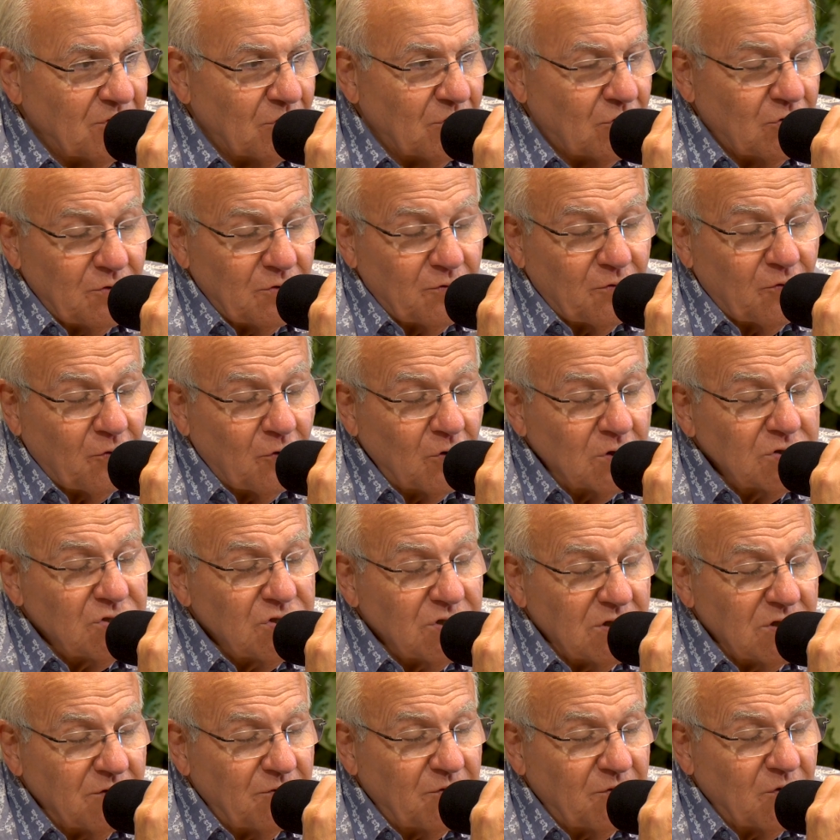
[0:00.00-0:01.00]
good
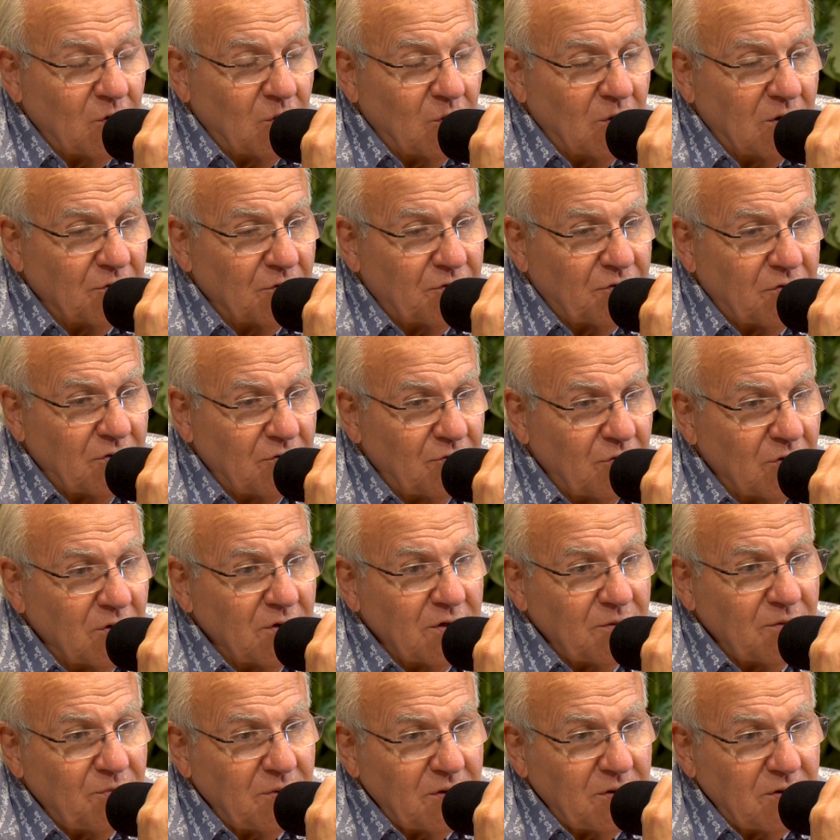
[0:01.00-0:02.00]
fortune, if you will, to
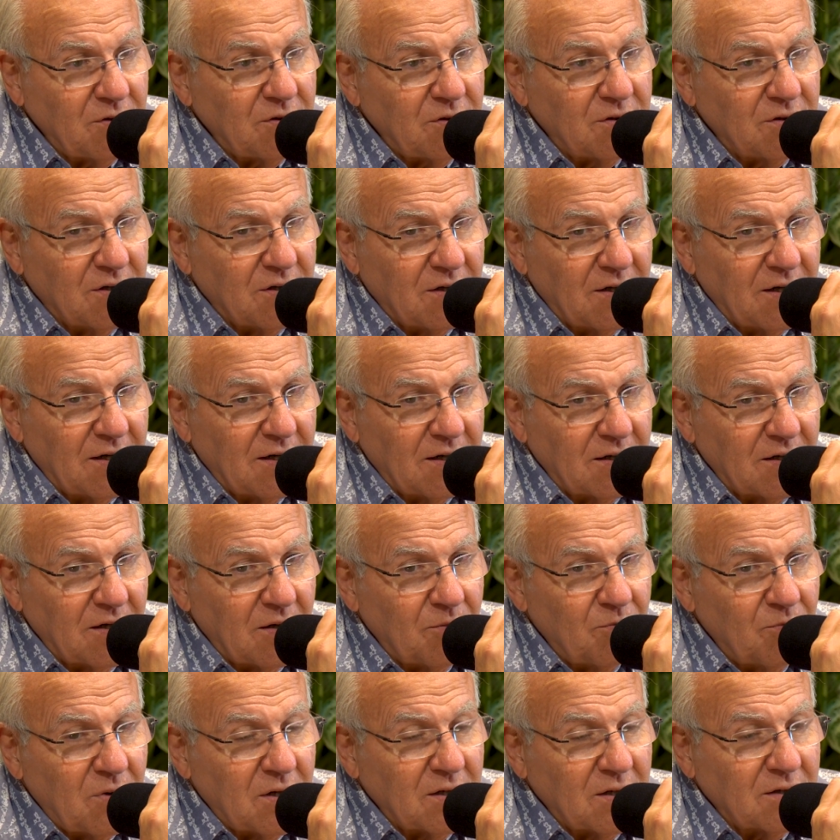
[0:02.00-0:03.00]
really be uh,
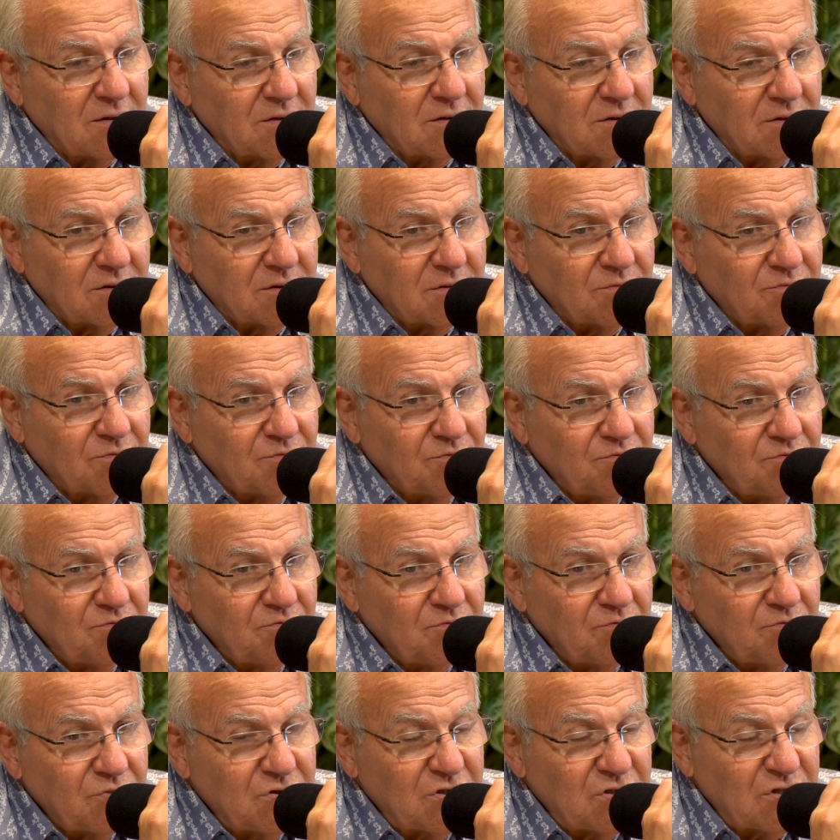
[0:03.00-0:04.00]
among
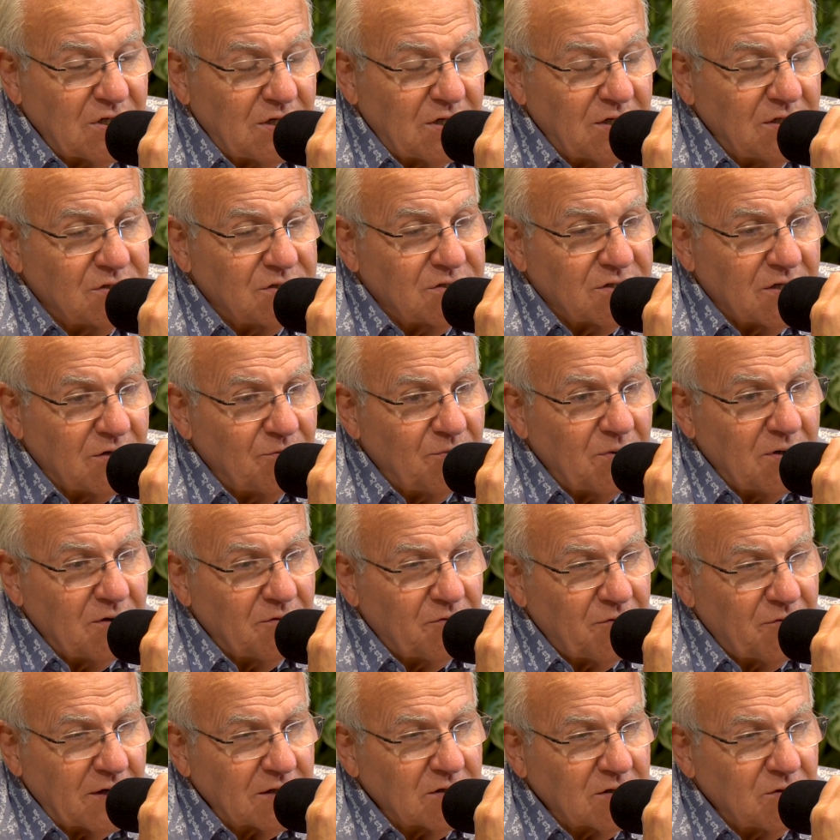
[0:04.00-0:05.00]
cities that have been
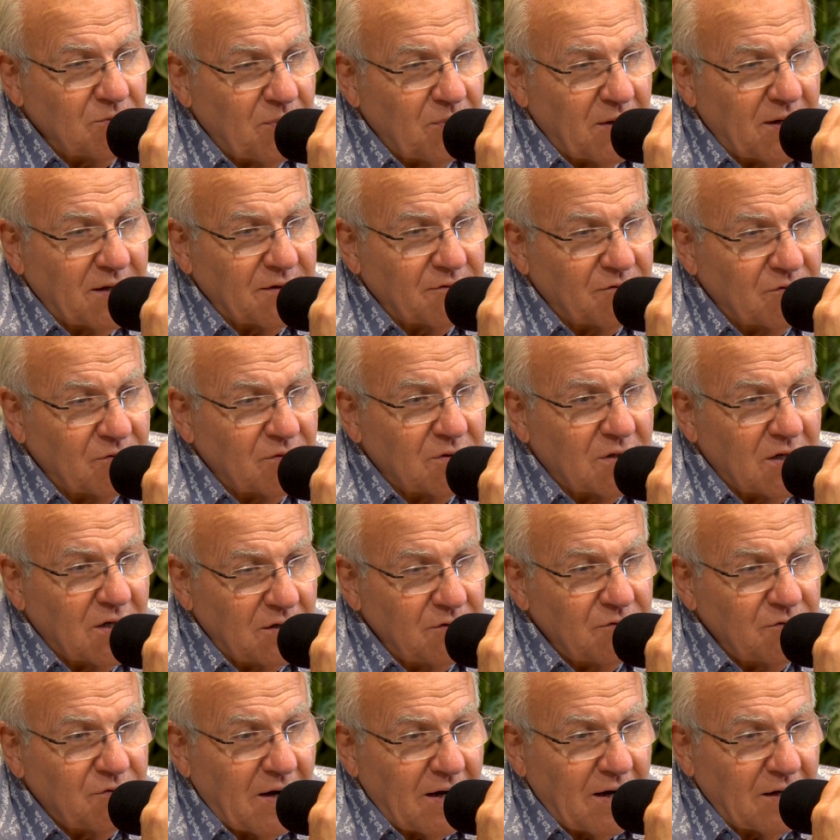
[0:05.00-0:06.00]
affected by
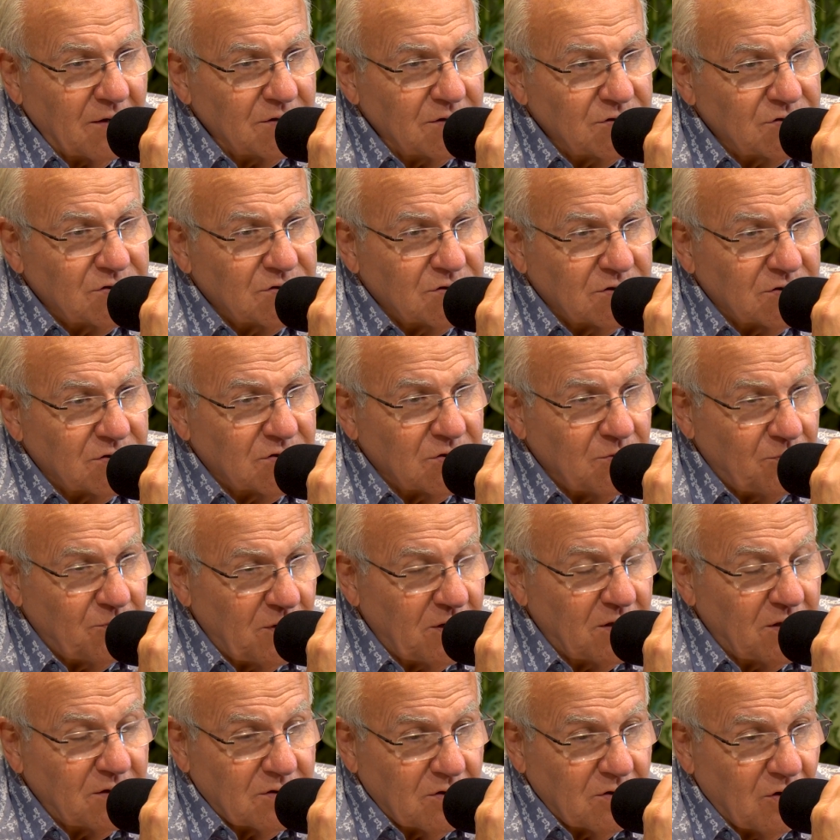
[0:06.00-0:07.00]
gun violence to
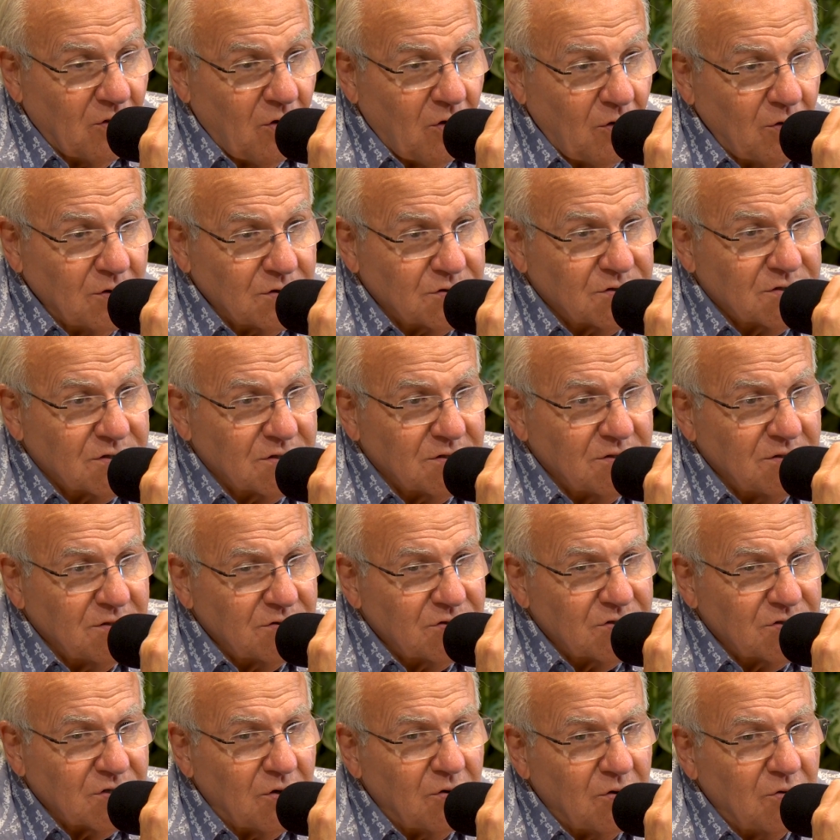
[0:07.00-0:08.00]
be the lowest.
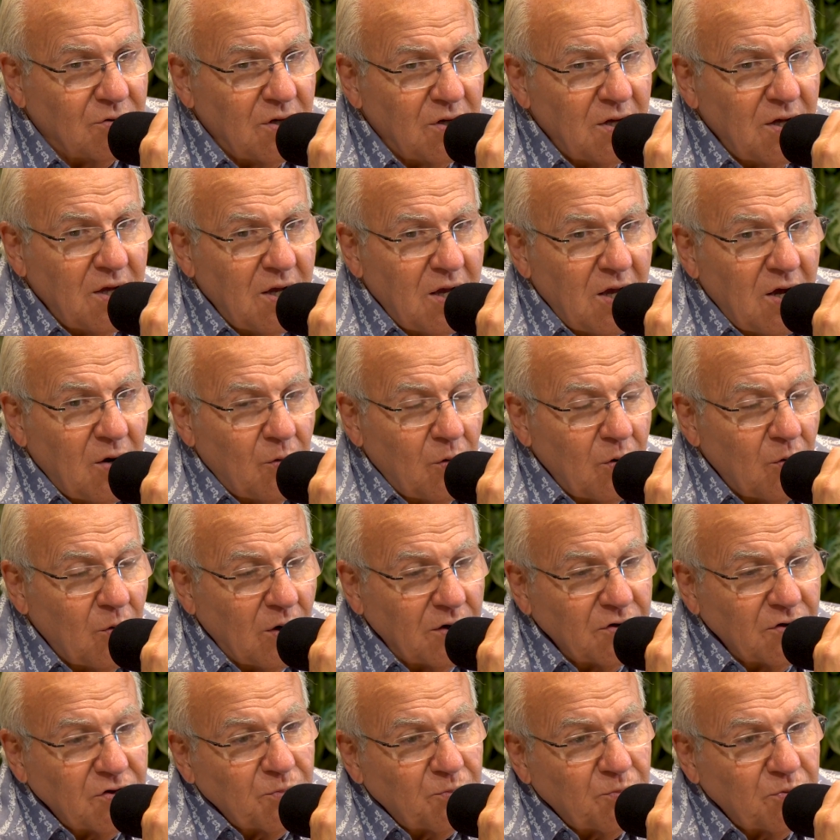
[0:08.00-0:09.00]
So we
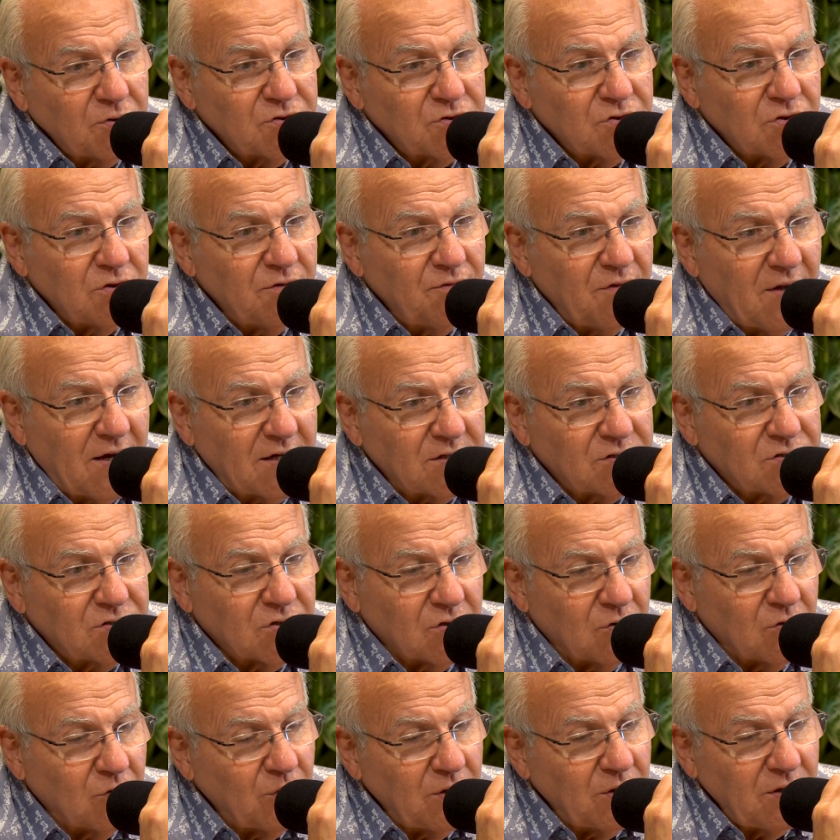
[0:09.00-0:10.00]
wanted to preserve that.
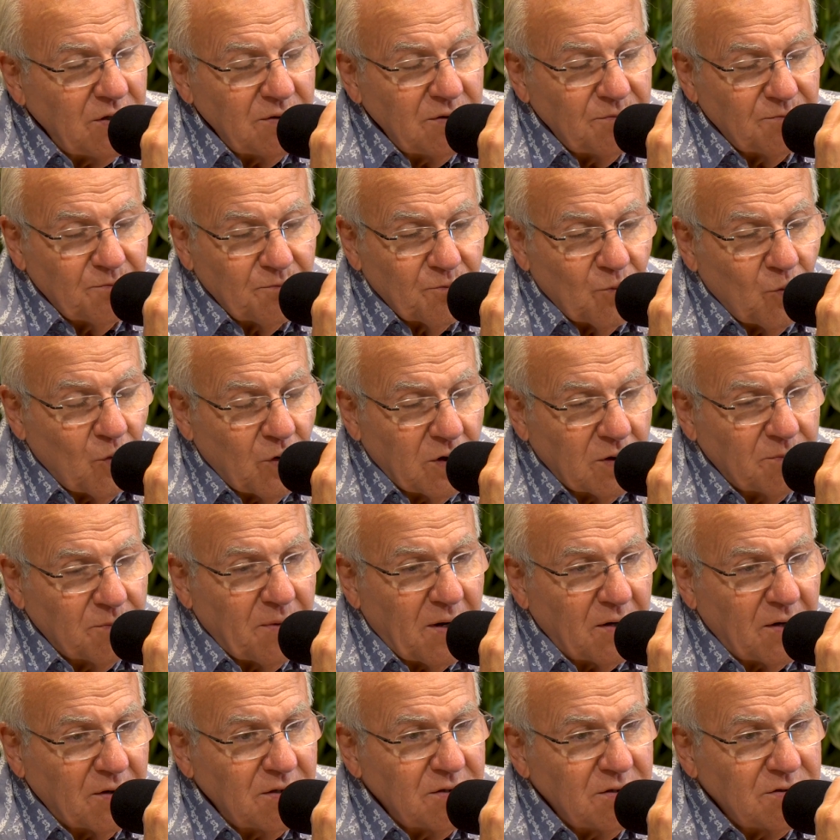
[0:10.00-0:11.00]
So we went
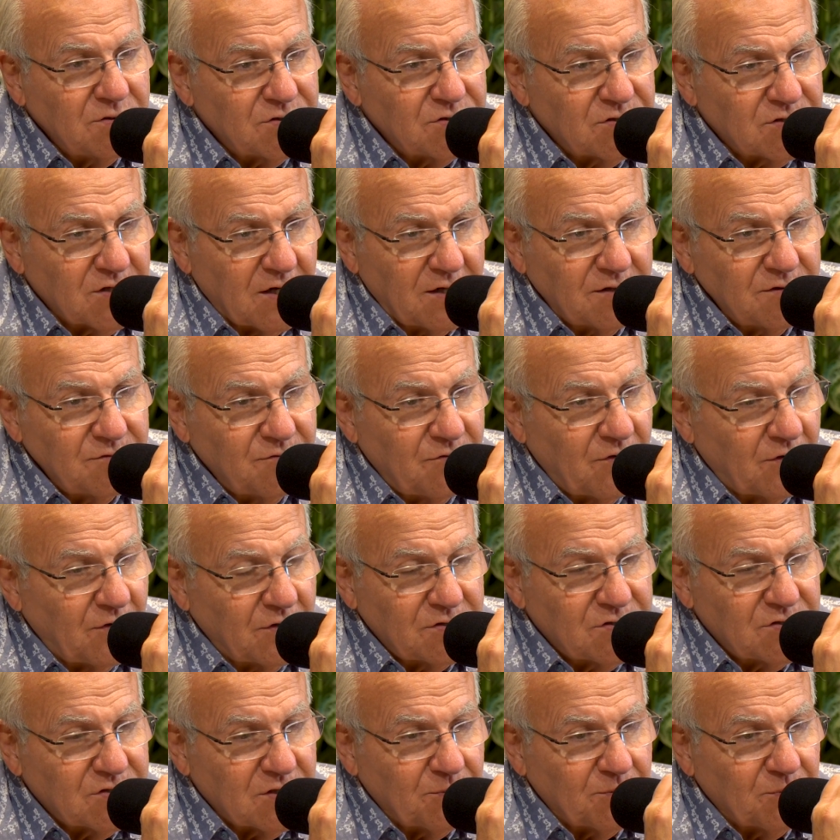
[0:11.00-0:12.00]
about it and said very
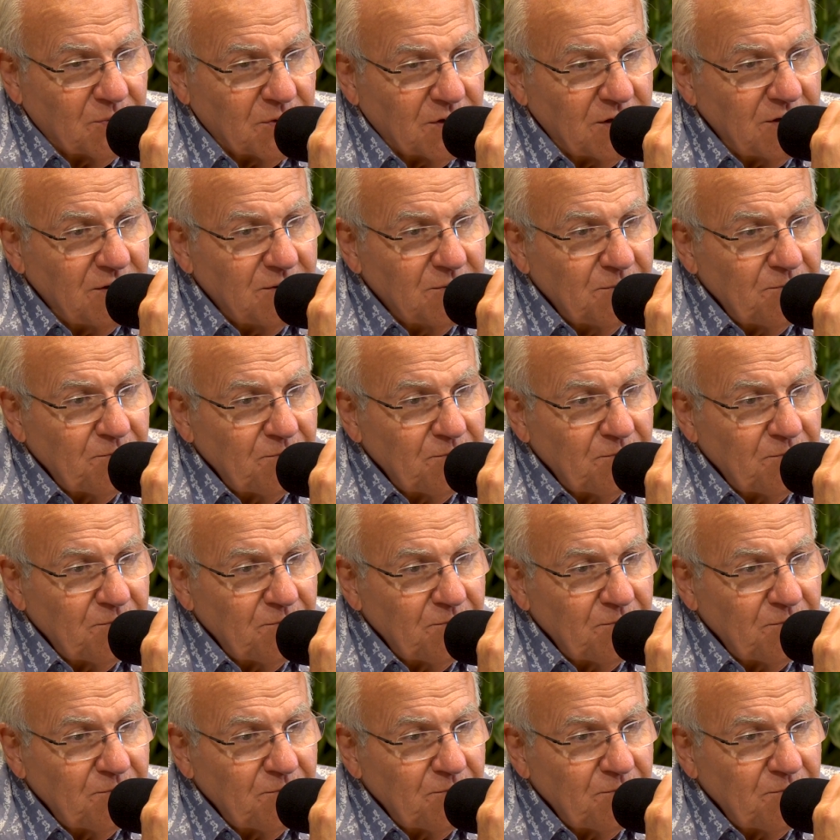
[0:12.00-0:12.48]
simply,